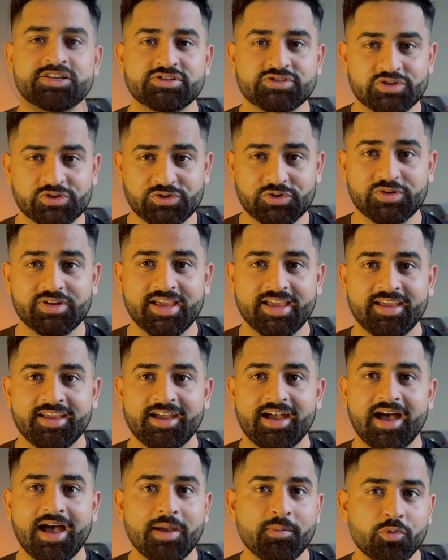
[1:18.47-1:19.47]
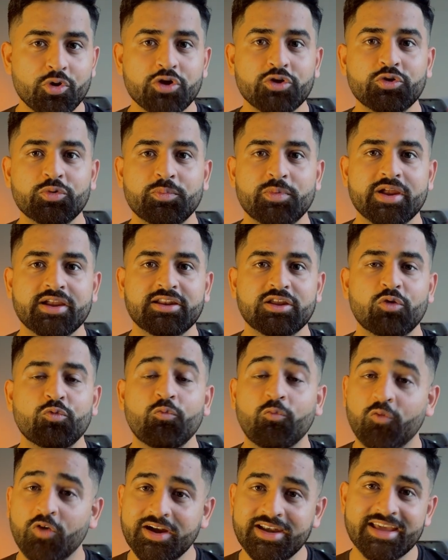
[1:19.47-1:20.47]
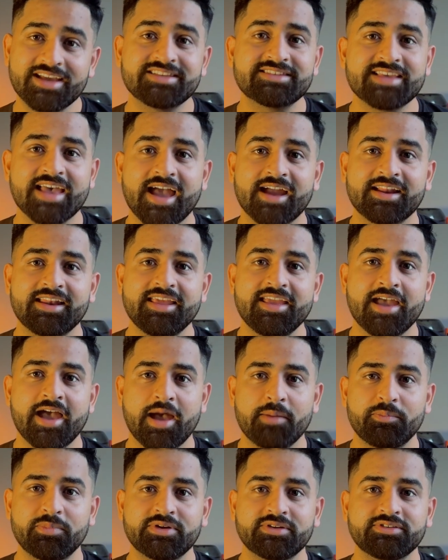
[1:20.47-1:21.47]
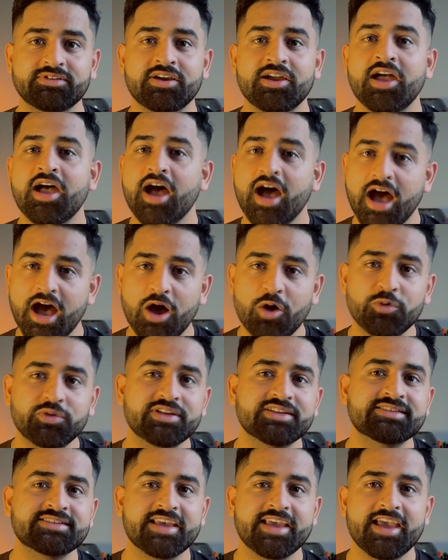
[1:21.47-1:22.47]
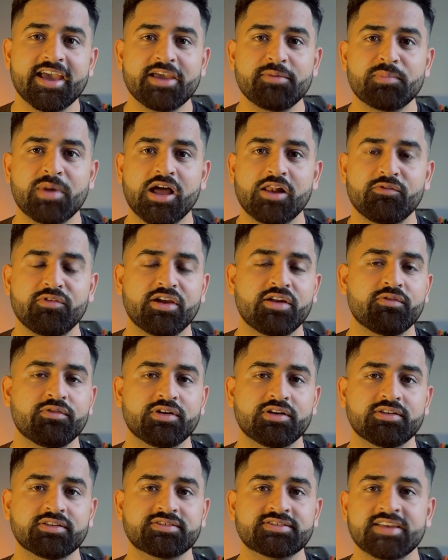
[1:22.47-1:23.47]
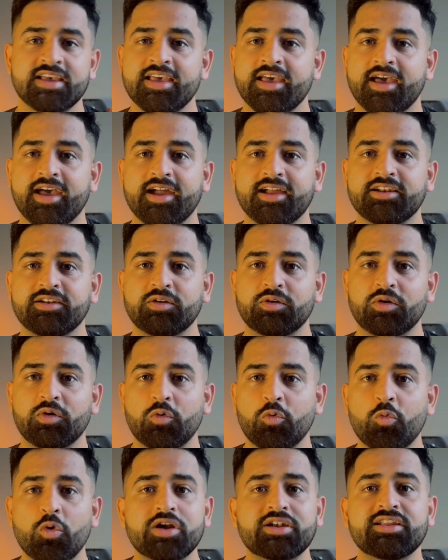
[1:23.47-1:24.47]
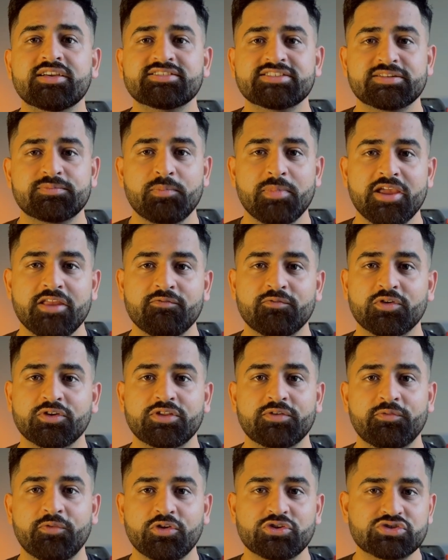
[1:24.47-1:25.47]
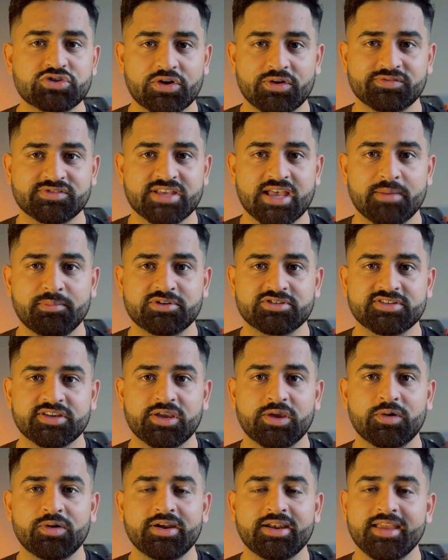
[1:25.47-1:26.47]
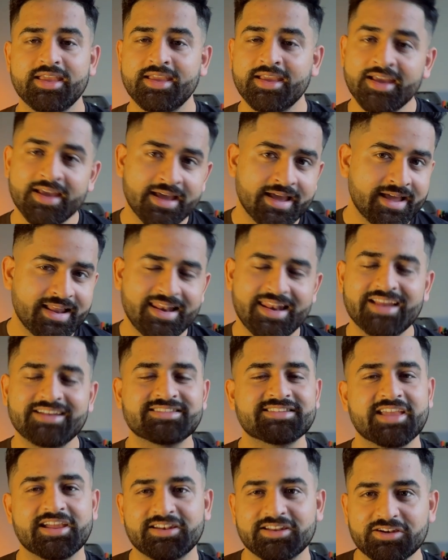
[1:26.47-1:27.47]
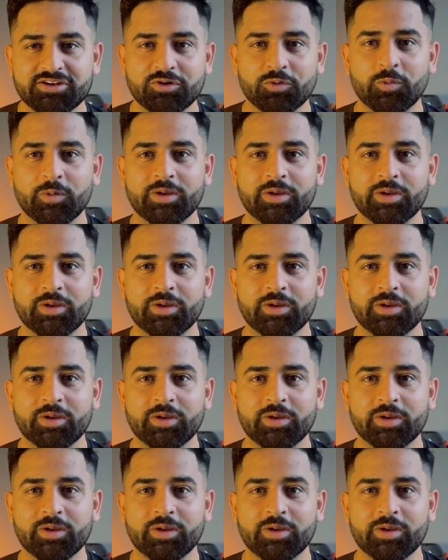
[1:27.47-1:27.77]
So today, I'm going to break down what exactly happened, how this AI malware works, and what does it mean for the future of cybersecurity. Let's get into